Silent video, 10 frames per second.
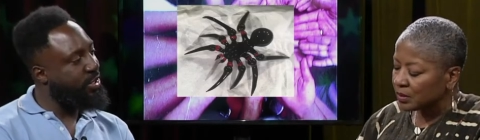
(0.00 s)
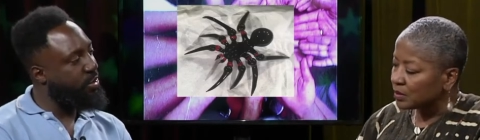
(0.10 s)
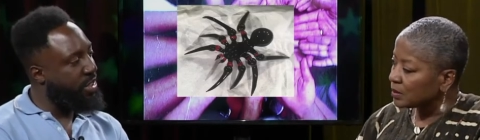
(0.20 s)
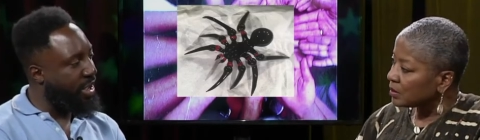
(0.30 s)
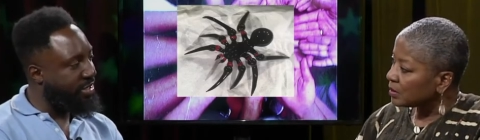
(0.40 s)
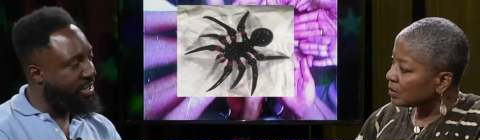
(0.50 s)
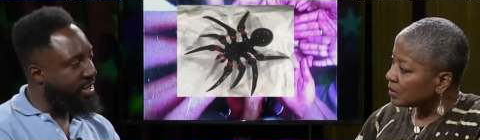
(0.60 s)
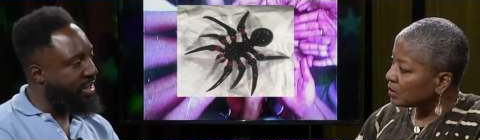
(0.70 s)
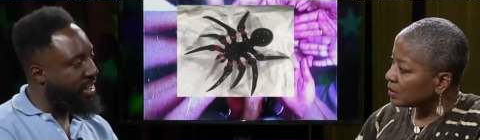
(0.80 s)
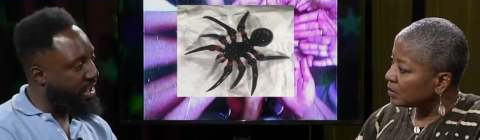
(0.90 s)
Speaker 1: two thousand
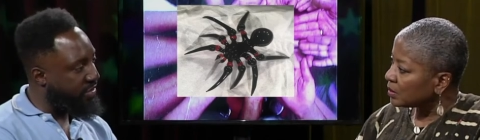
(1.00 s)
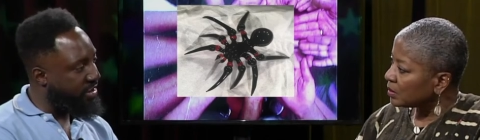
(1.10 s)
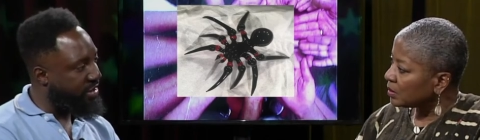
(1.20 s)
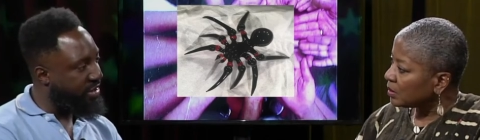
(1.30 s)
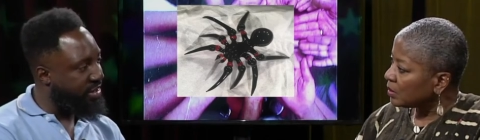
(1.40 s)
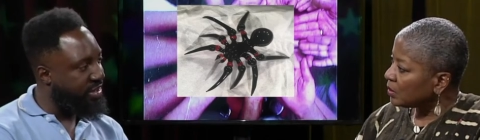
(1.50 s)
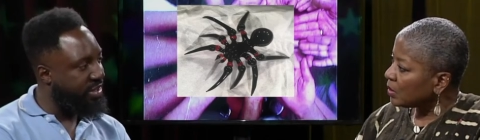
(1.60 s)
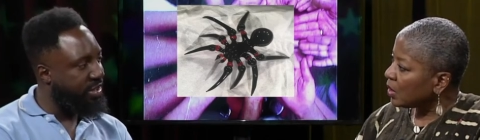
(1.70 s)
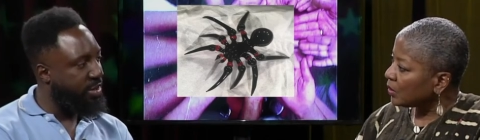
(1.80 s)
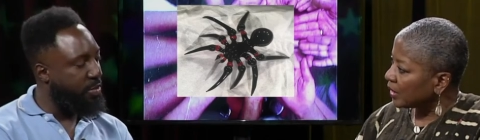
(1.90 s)
eleven.
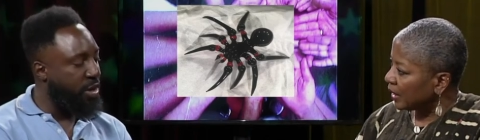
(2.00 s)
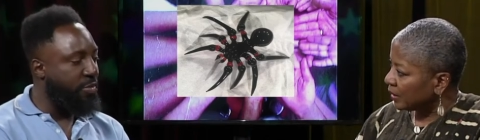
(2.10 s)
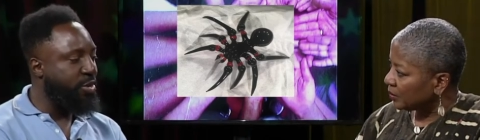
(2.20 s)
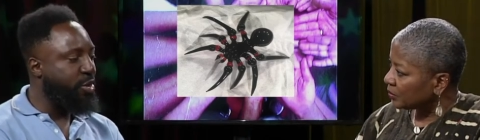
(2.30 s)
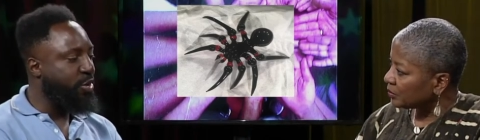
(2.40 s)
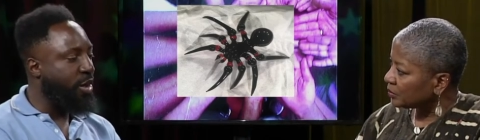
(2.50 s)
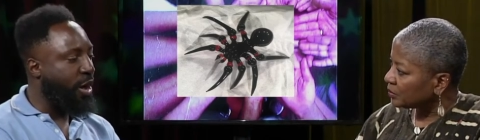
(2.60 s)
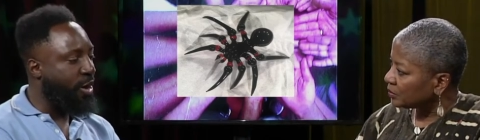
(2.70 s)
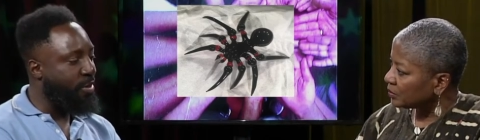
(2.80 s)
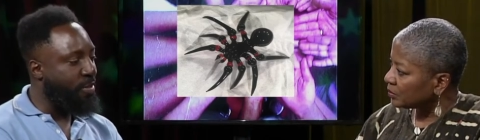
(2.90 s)
Okay. But I've been doing
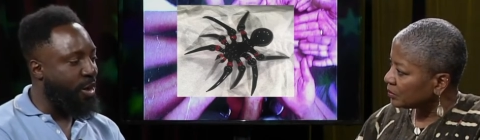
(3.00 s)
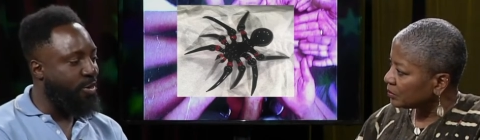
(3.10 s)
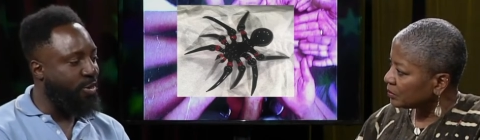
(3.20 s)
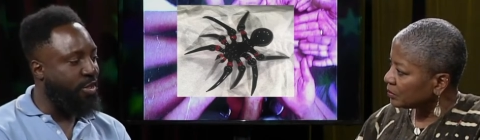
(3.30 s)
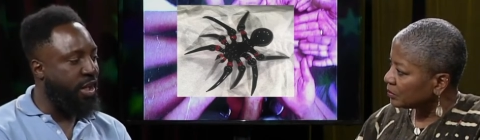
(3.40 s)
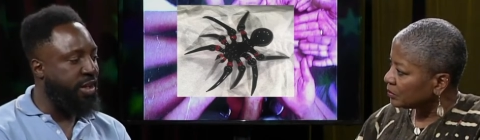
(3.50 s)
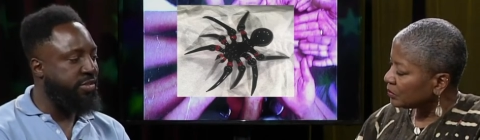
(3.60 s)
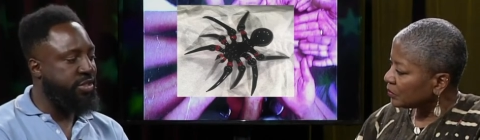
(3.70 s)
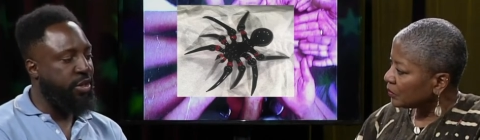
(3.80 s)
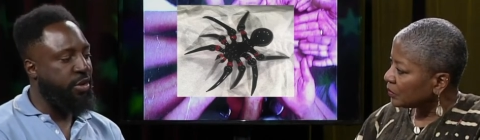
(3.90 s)
art my whole life,
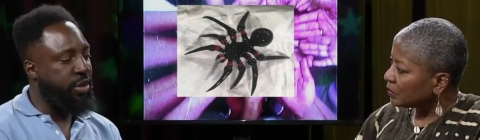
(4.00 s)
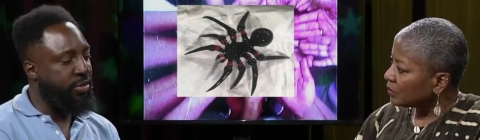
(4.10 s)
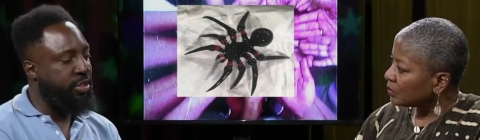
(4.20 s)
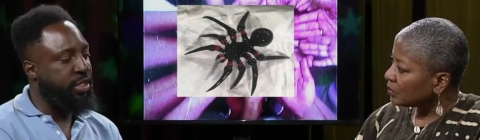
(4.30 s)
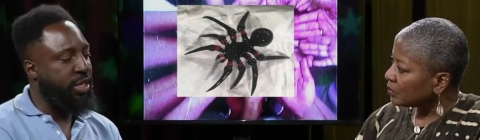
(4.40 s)
so it was just